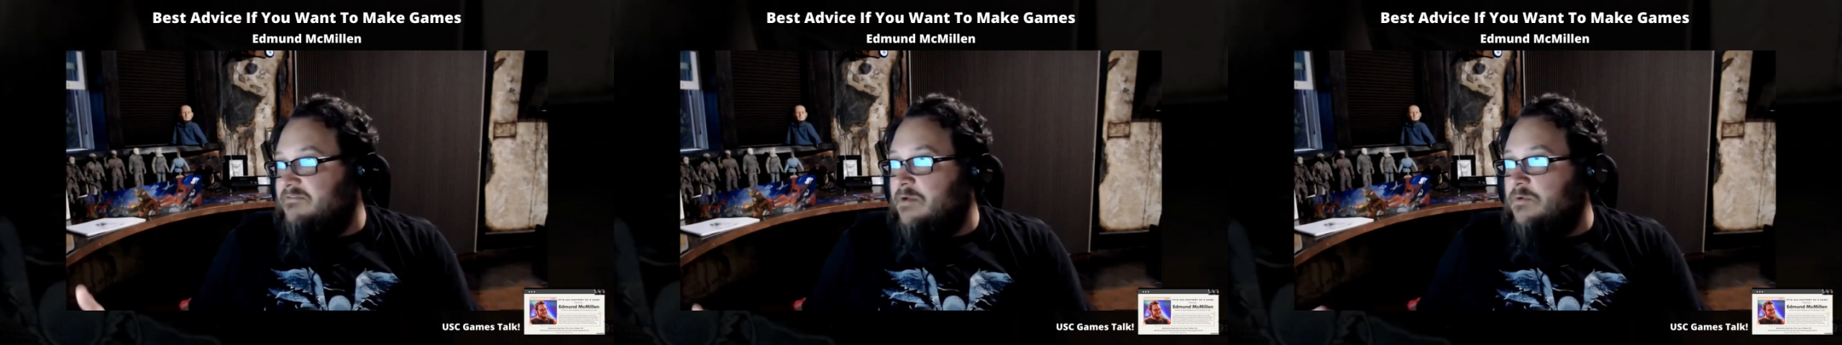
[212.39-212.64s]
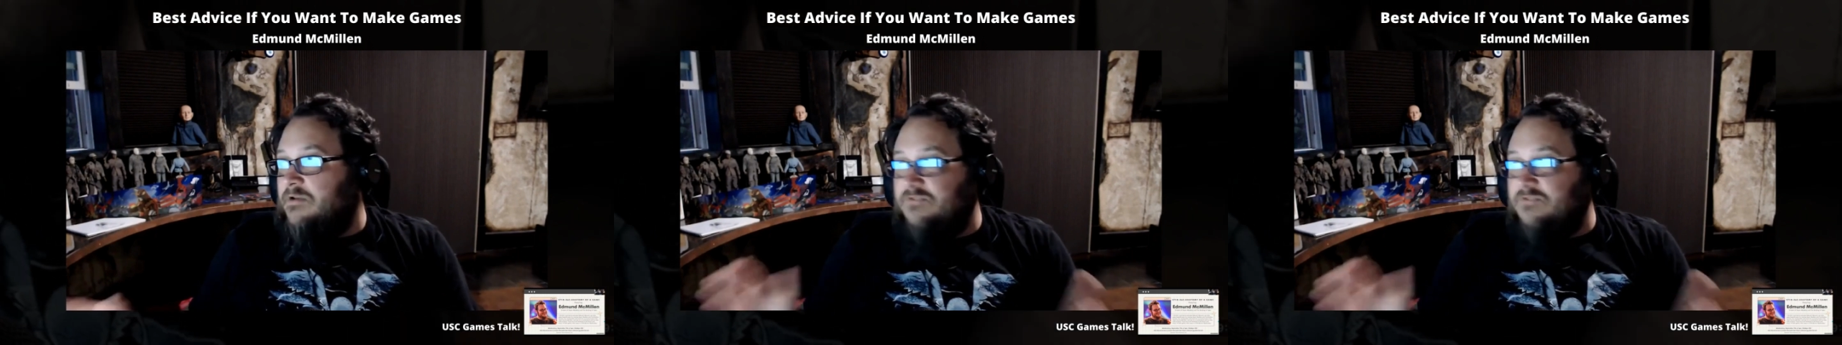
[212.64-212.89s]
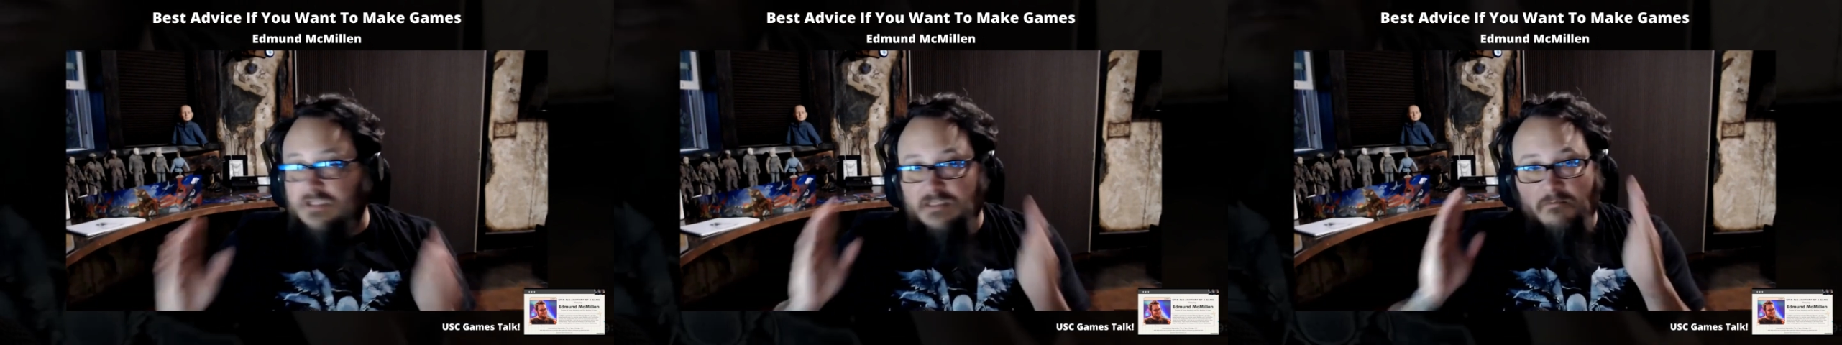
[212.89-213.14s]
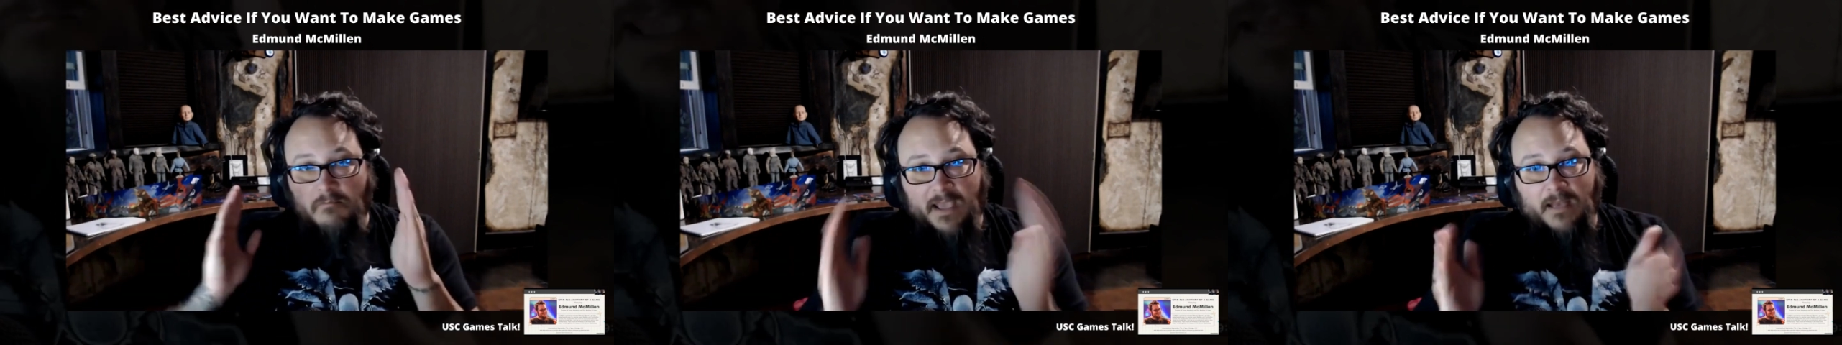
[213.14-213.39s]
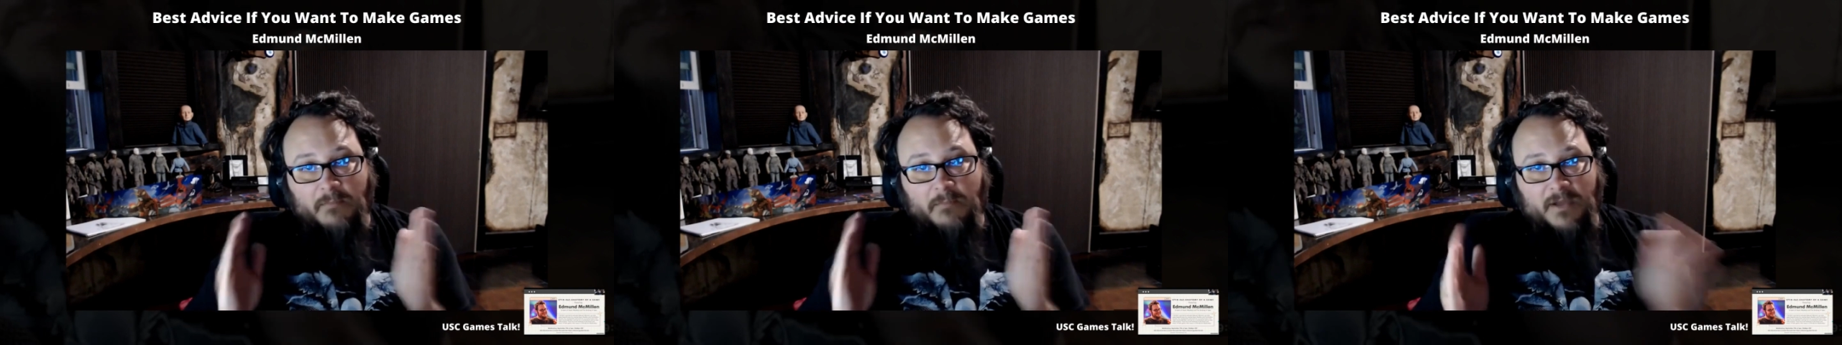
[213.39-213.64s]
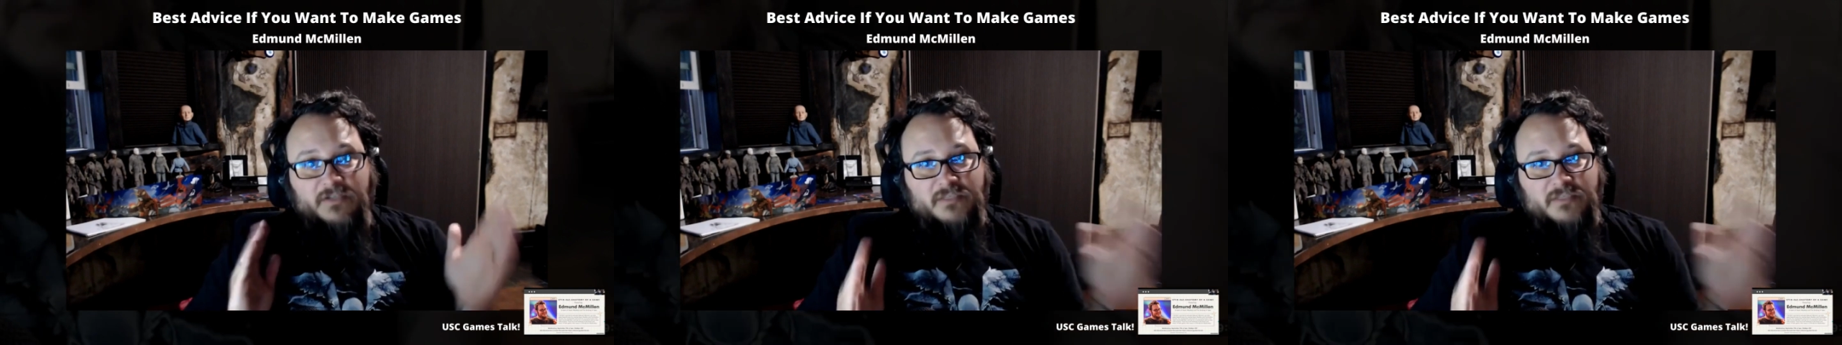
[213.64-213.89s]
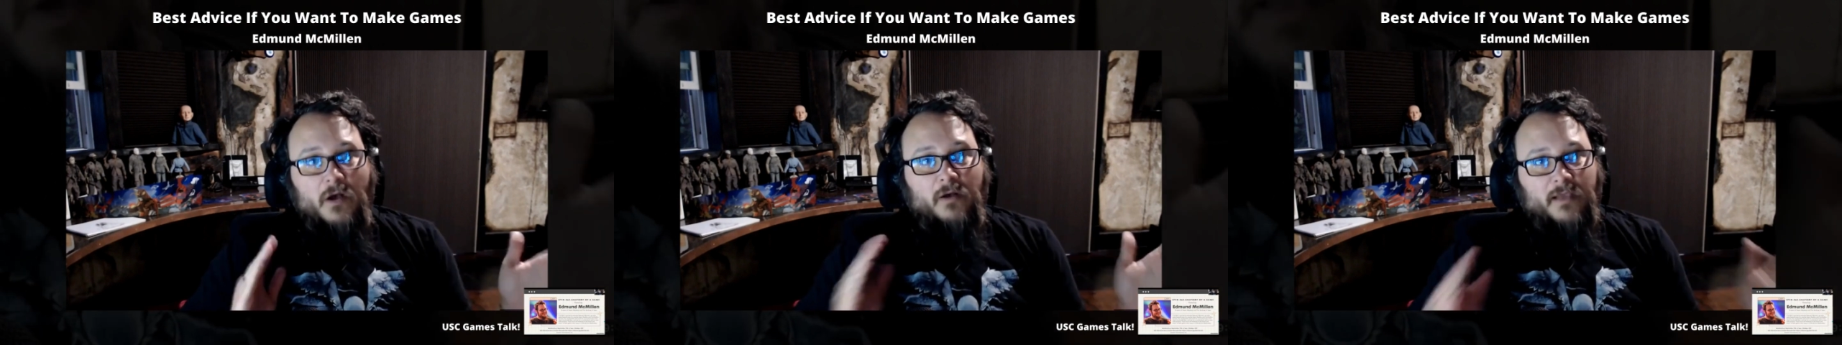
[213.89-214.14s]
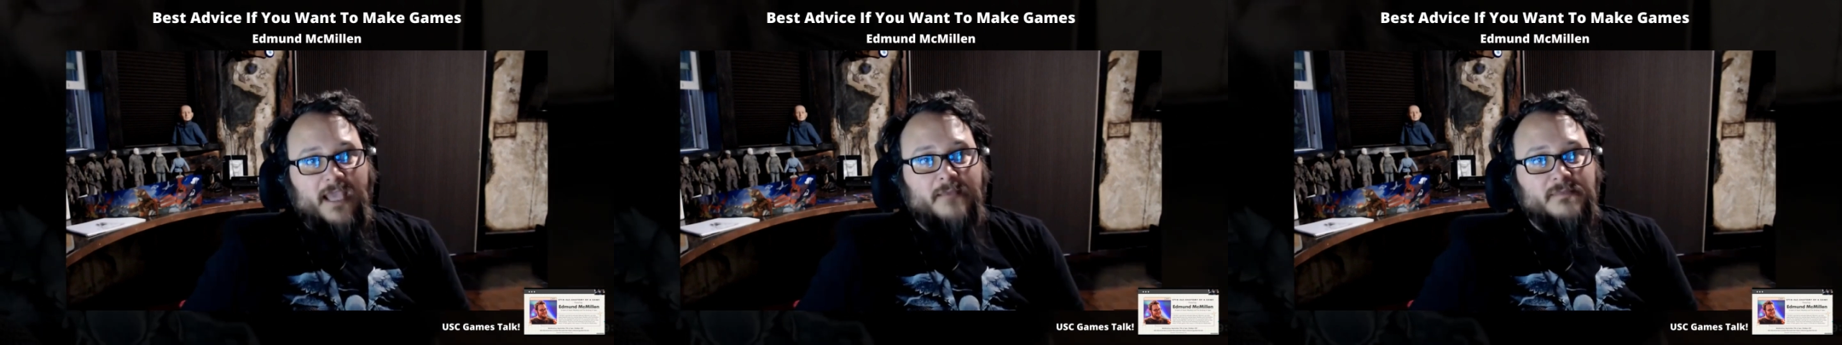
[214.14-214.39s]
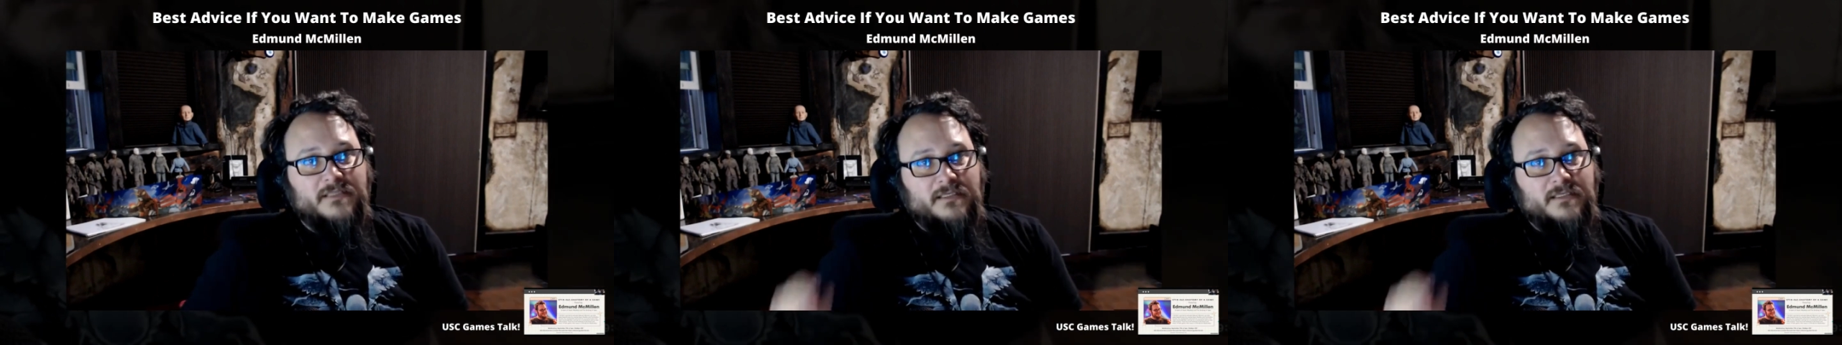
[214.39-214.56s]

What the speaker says: they would have just made a bunch of small games